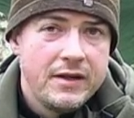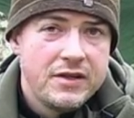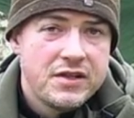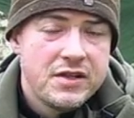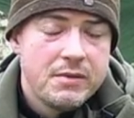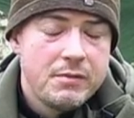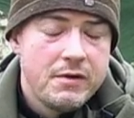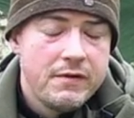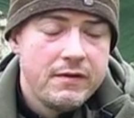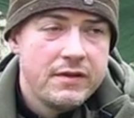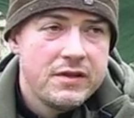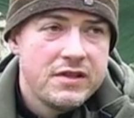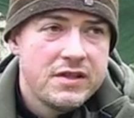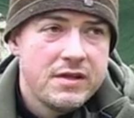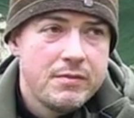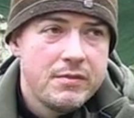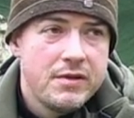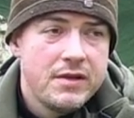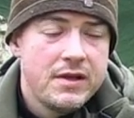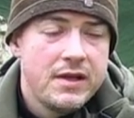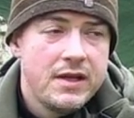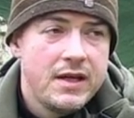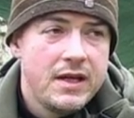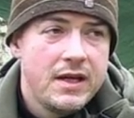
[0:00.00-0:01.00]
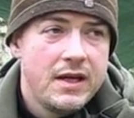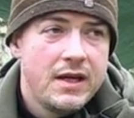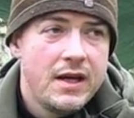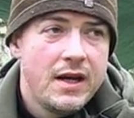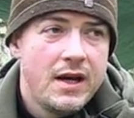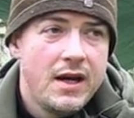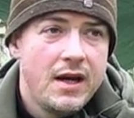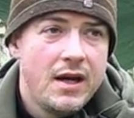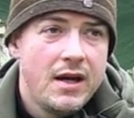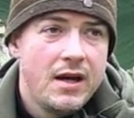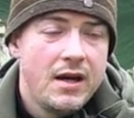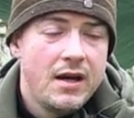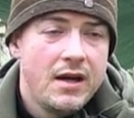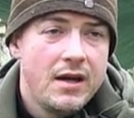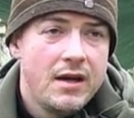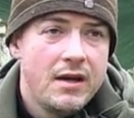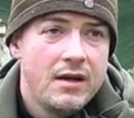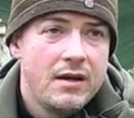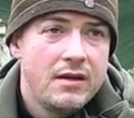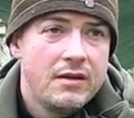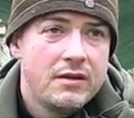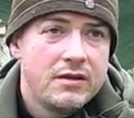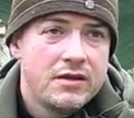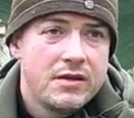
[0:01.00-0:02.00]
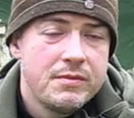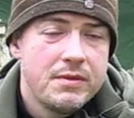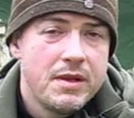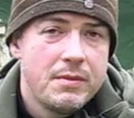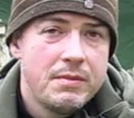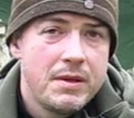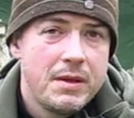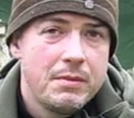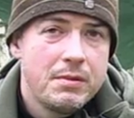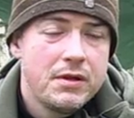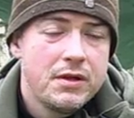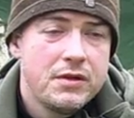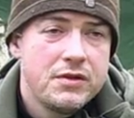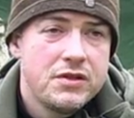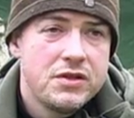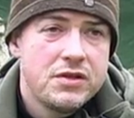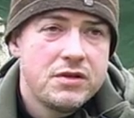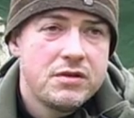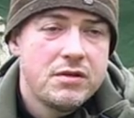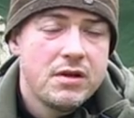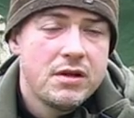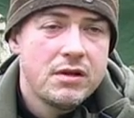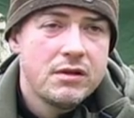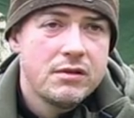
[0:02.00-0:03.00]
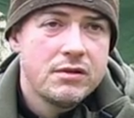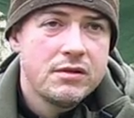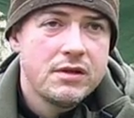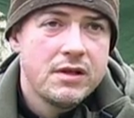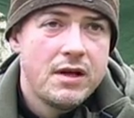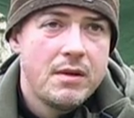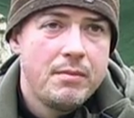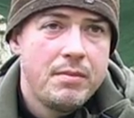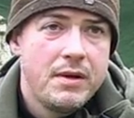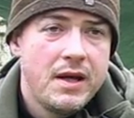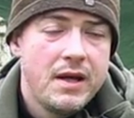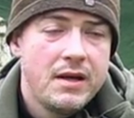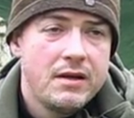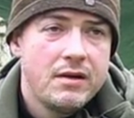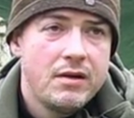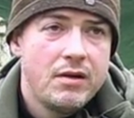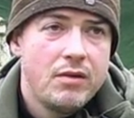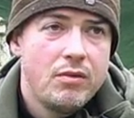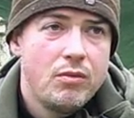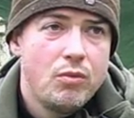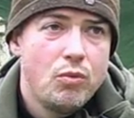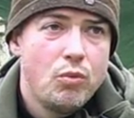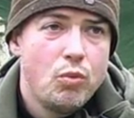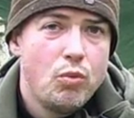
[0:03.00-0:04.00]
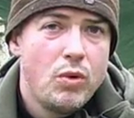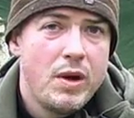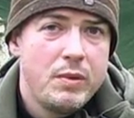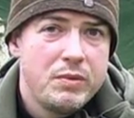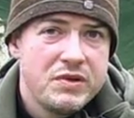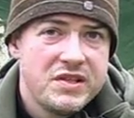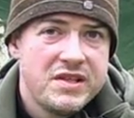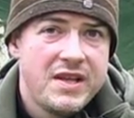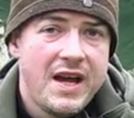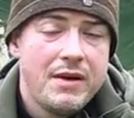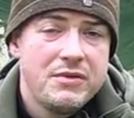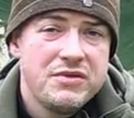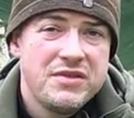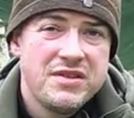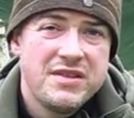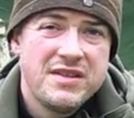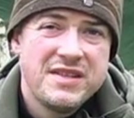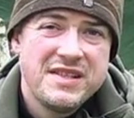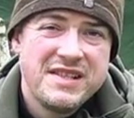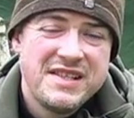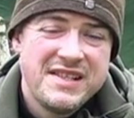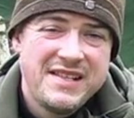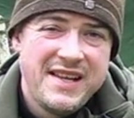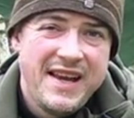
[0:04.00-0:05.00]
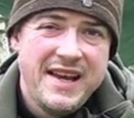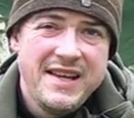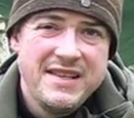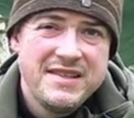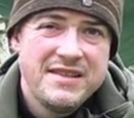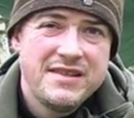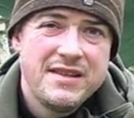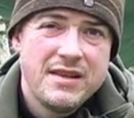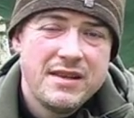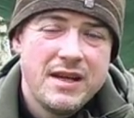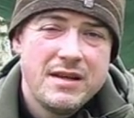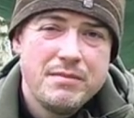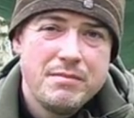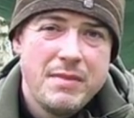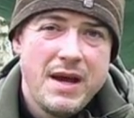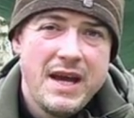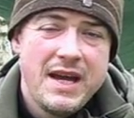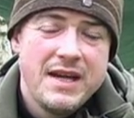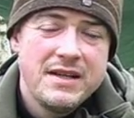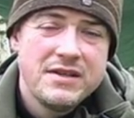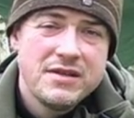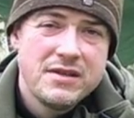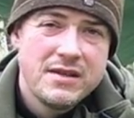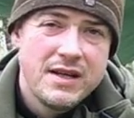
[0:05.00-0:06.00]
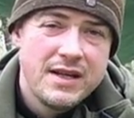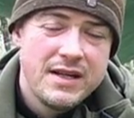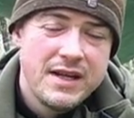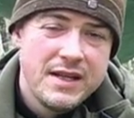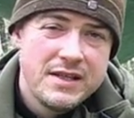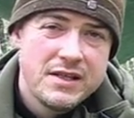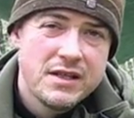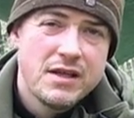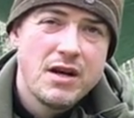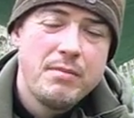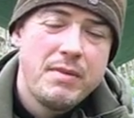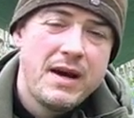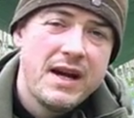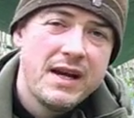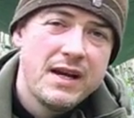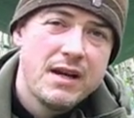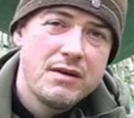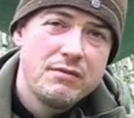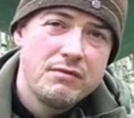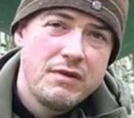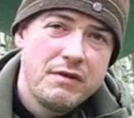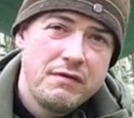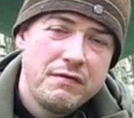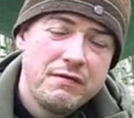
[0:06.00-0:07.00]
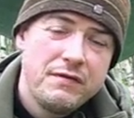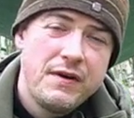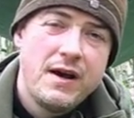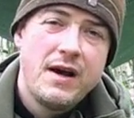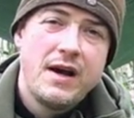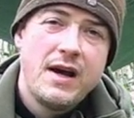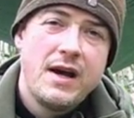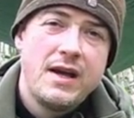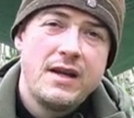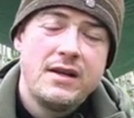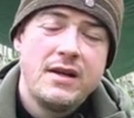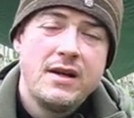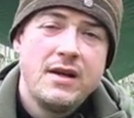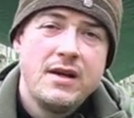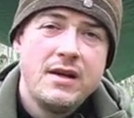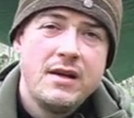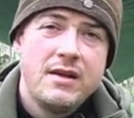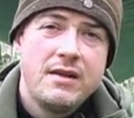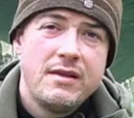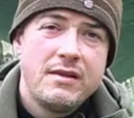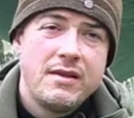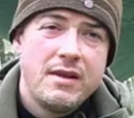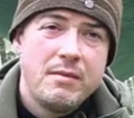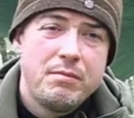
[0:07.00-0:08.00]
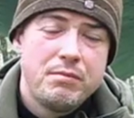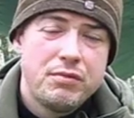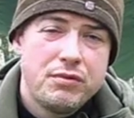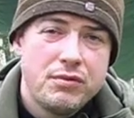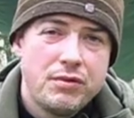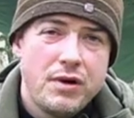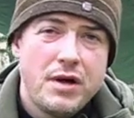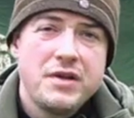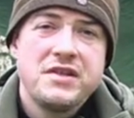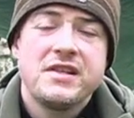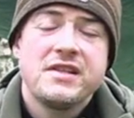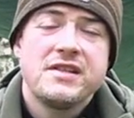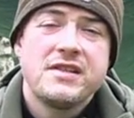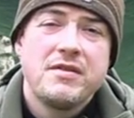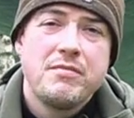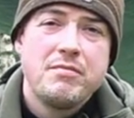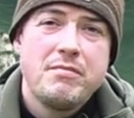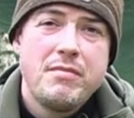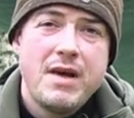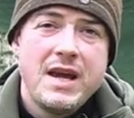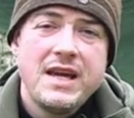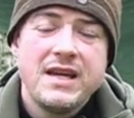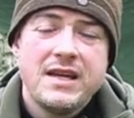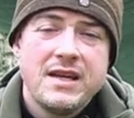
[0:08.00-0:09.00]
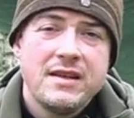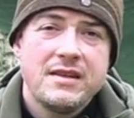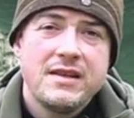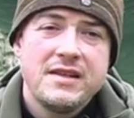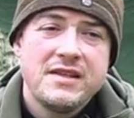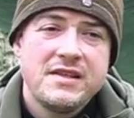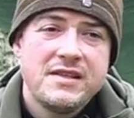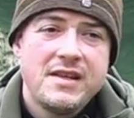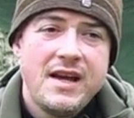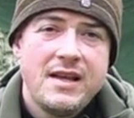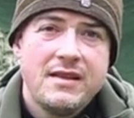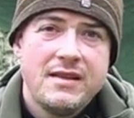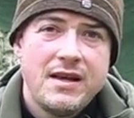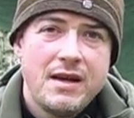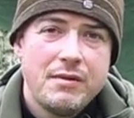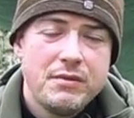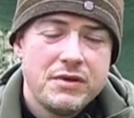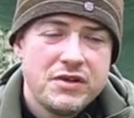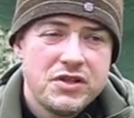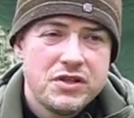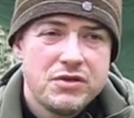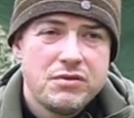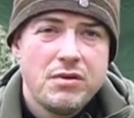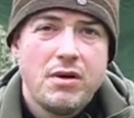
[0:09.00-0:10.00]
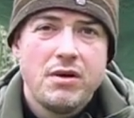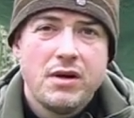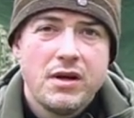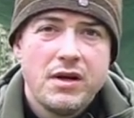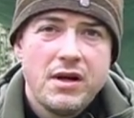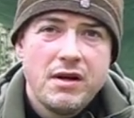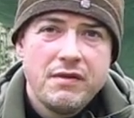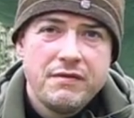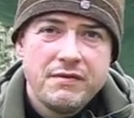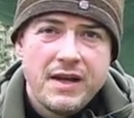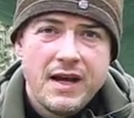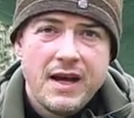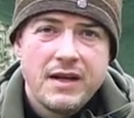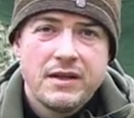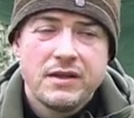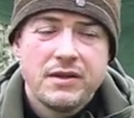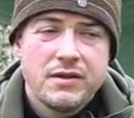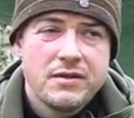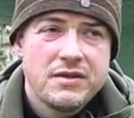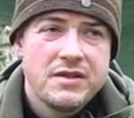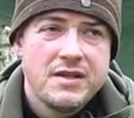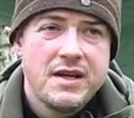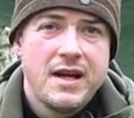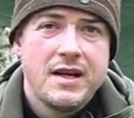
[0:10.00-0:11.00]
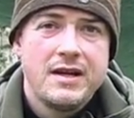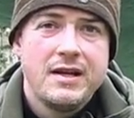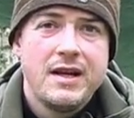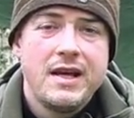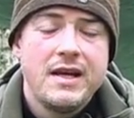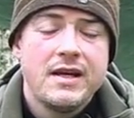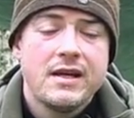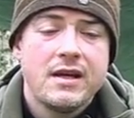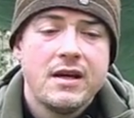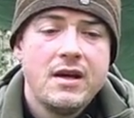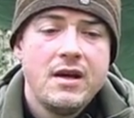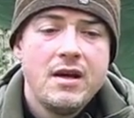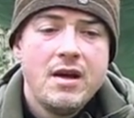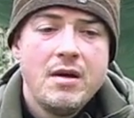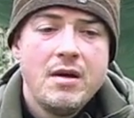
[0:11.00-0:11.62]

some of the people who struggled a bit, it was down to the set that they'd made, so they need to go back and refine the process of making the set. They were strong enough, they had good technique,